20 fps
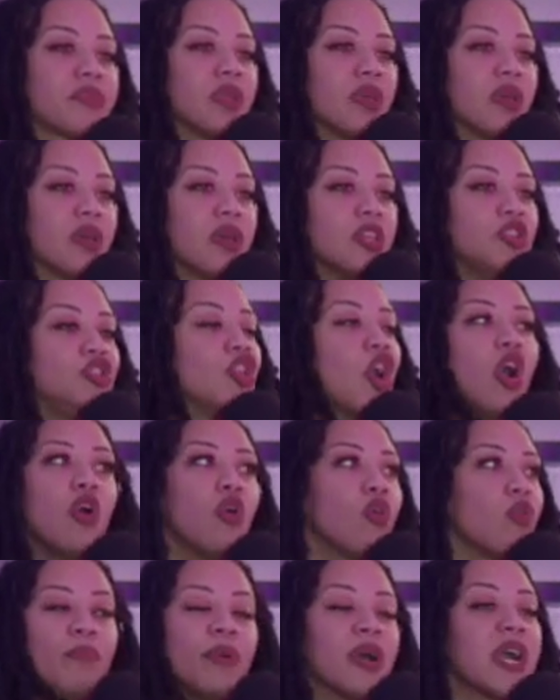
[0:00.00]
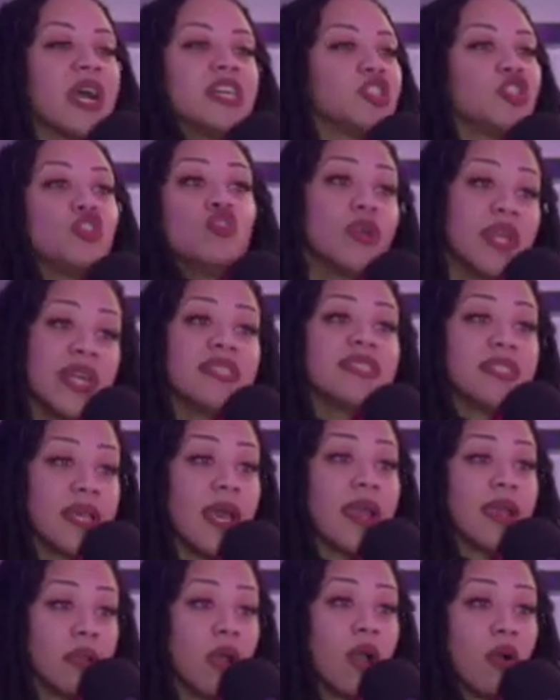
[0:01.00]
No, because you can
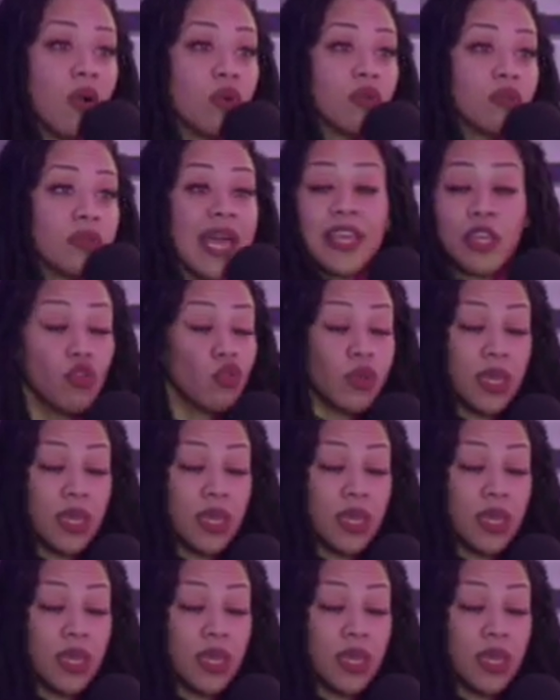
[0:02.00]
say no. Like you can